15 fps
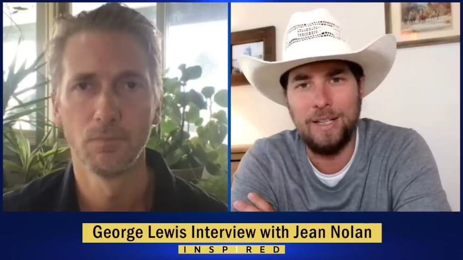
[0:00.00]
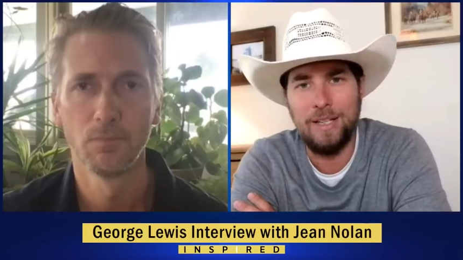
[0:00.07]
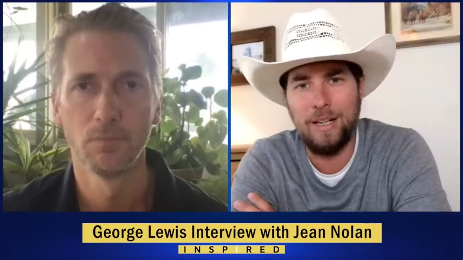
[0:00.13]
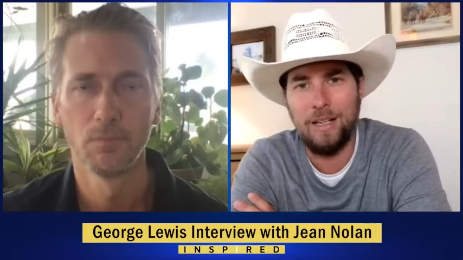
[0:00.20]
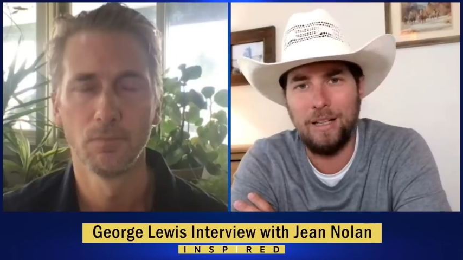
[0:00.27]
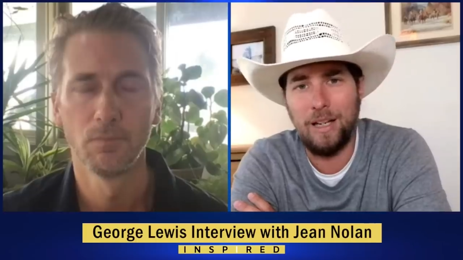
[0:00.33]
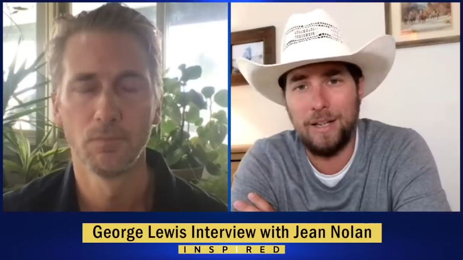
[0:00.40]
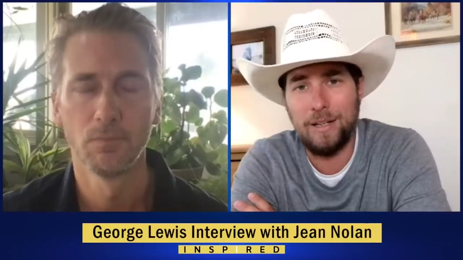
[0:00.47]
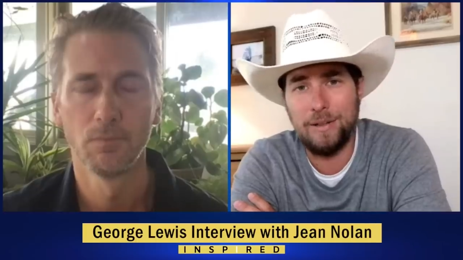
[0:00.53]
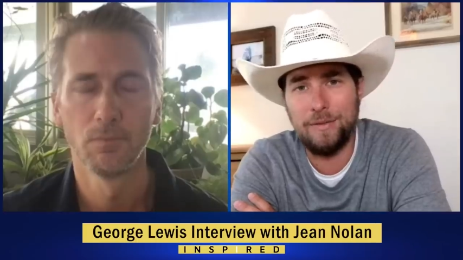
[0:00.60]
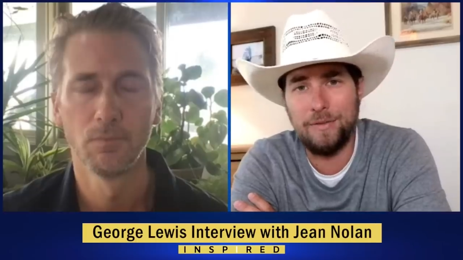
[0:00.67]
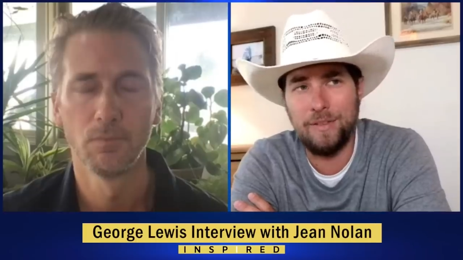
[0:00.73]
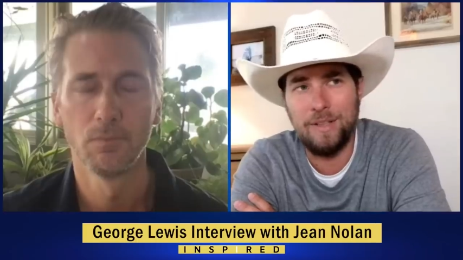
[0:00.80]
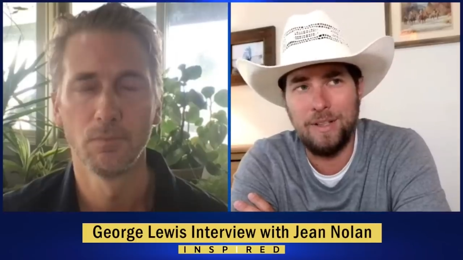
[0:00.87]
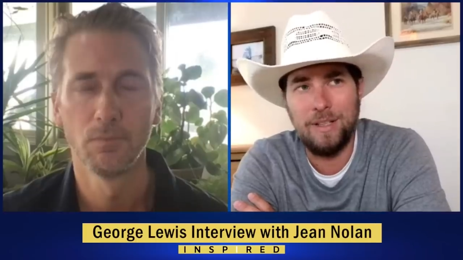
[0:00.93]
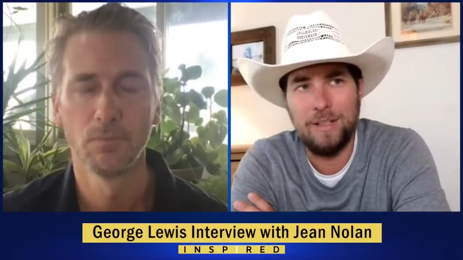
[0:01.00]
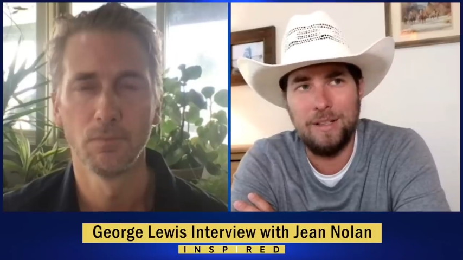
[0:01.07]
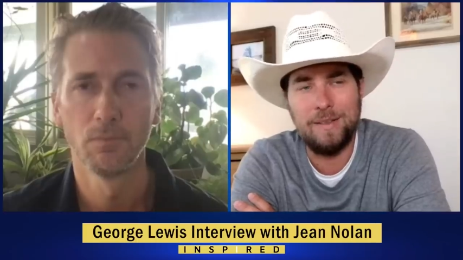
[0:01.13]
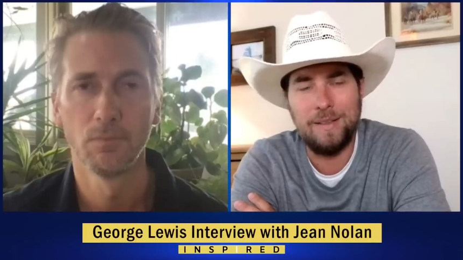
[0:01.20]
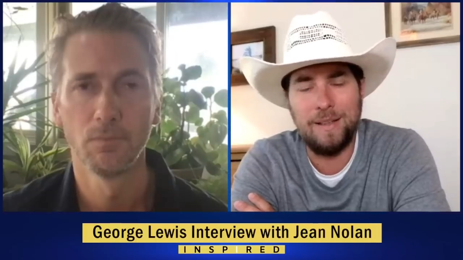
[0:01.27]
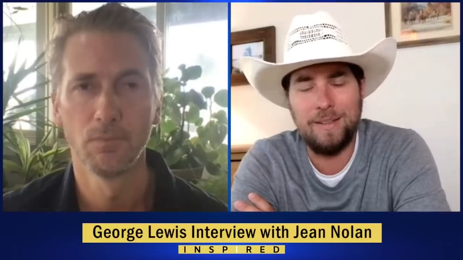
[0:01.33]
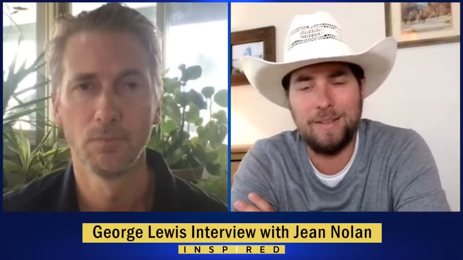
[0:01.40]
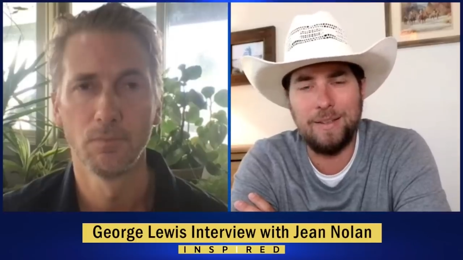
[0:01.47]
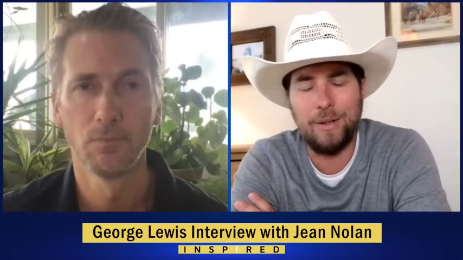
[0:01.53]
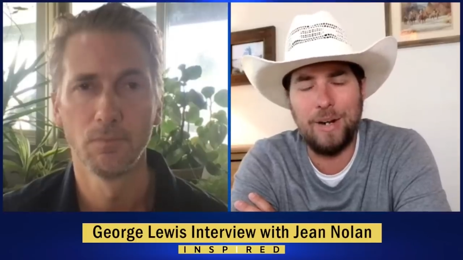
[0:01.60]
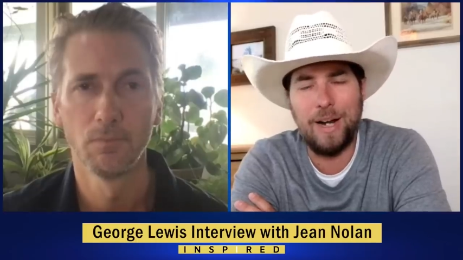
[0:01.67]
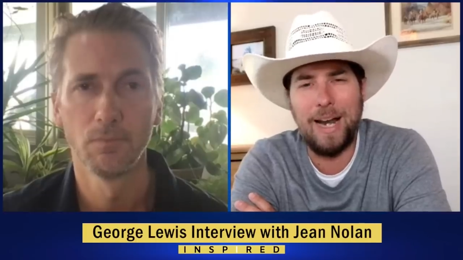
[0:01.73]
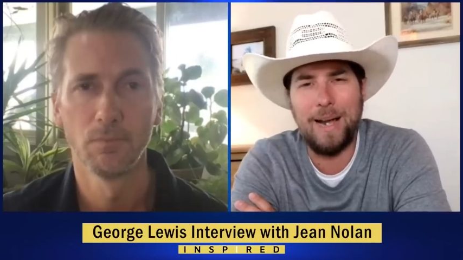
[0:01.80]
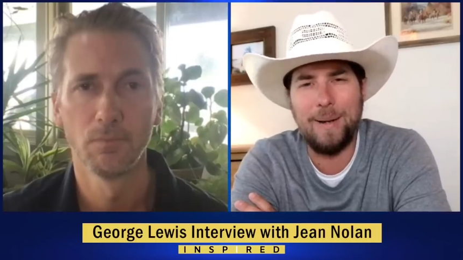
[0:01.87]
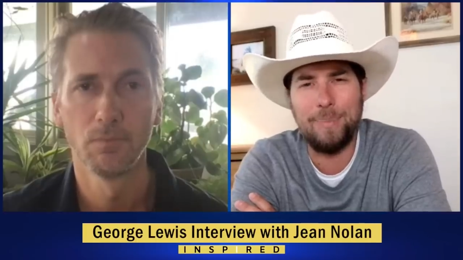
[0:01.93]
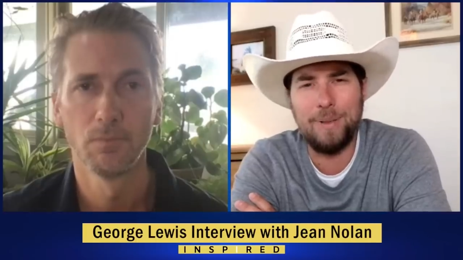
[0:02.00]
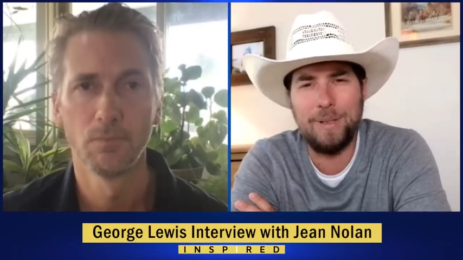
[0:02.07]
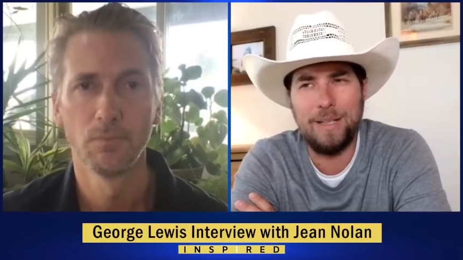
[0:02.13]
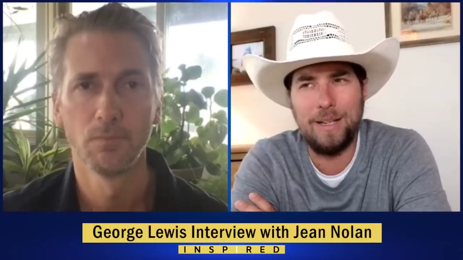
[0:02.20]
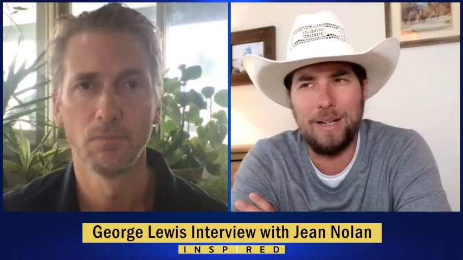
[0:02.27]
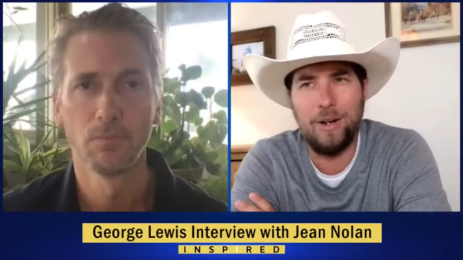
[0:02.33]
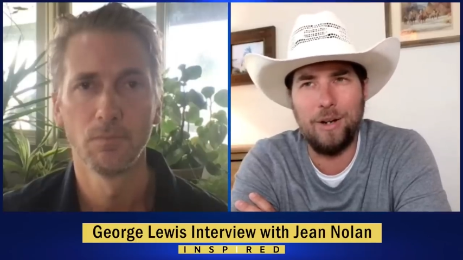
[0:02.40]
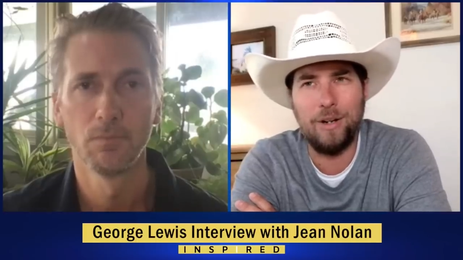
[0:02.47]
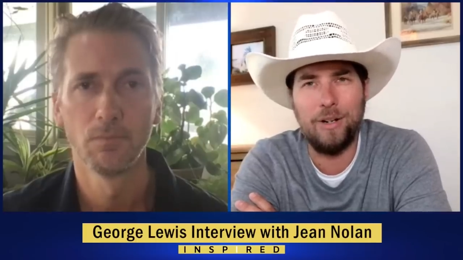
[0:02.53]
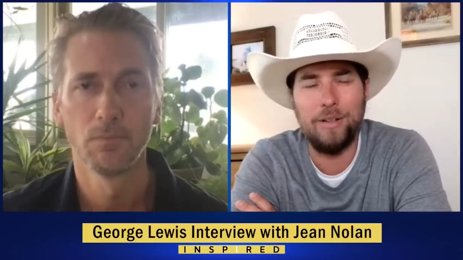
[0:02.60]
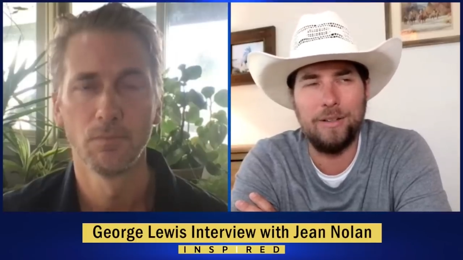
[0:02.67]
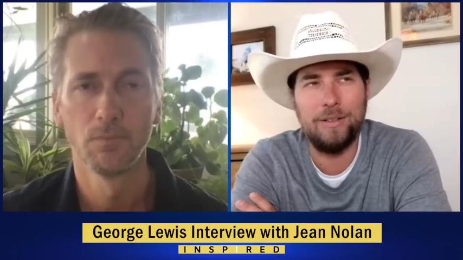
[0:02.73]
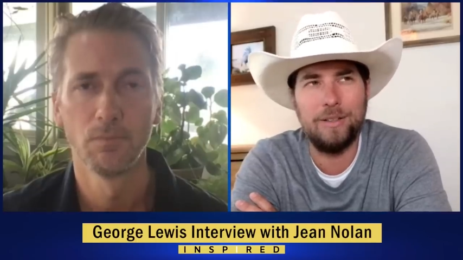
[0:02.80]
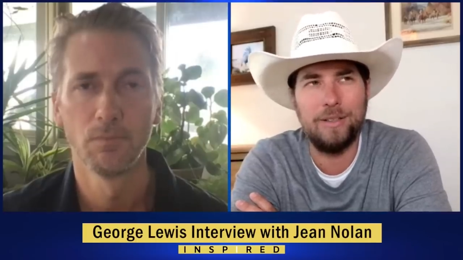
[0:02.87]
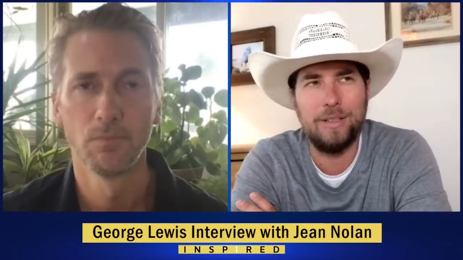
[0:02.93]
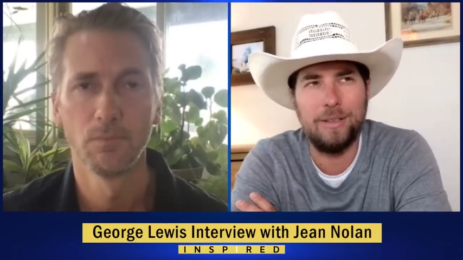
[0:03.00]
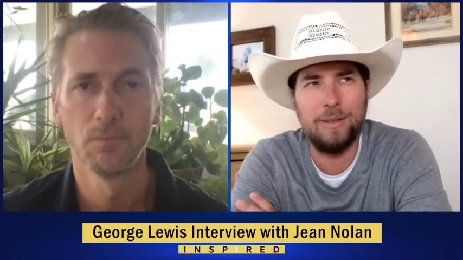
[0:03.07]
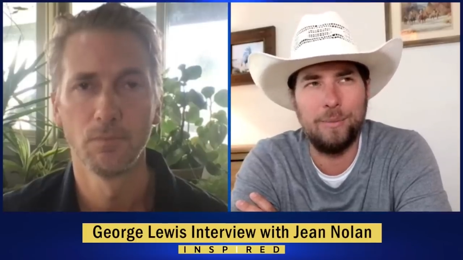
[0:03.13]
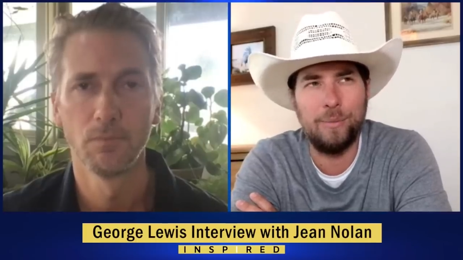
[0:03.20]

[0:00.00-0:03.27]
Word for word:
Speaker 1: A lot of things that are happening are uh,